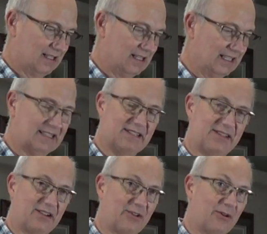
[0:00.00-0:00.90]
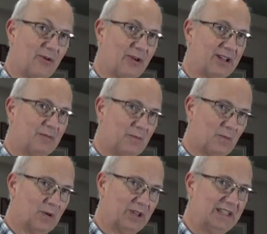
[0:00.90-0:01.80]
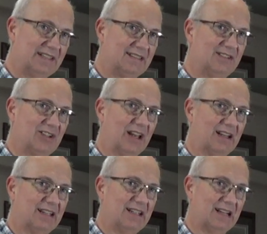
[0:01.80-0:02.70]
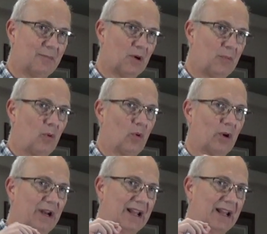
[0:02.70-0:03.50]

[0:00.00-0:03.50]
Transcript: get this sucker going real easy, gently, and I'm going to pour in.